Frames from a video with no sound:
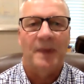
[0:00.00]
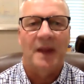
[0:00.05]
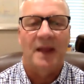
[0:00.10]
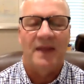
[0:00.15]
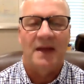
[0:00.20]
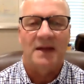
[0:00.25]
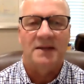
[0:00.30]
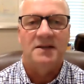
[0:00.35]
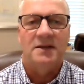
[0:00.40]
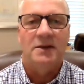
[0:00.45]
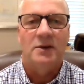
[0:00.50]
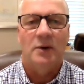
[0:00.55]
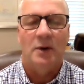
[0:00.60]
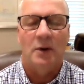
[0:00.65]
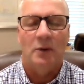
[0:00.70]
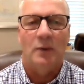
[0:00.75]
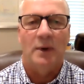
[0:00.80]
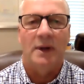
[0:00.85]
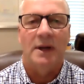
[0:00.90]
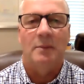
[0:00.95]
That's a
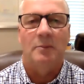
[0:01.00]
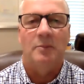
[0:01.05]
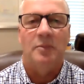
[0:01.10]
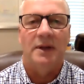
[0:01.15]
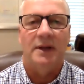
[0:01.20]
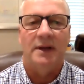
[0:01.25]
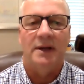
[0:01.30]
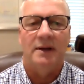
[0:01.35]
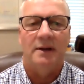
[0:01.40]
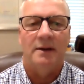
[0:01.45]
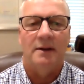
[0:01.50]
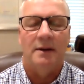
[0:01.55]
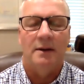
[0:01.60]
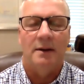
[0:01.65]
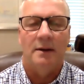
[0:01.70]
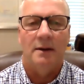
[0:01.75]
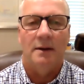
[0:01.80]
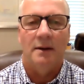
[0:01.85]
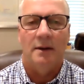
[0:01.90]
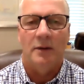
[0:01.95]
unit we completed
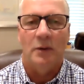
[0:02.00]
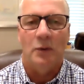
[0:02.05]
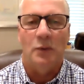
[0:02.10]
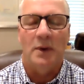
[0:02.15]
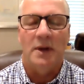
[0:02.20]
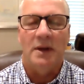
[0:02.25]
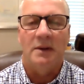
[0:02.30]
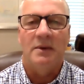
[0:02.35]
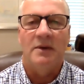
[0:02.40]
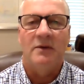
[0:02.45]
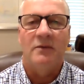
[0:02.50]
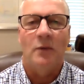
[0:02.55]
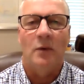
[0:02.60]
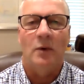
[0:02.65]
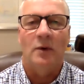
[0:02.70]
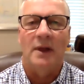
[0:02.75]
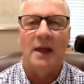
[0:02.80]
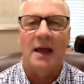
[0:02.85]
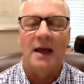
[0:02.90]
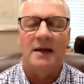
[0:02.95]
the week
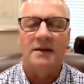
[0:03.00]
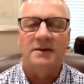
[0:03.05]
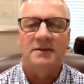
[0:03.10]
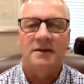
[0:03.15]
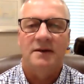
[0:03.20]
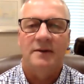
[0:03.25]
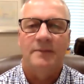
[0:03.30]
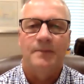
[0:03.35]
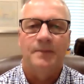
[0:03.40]
before last,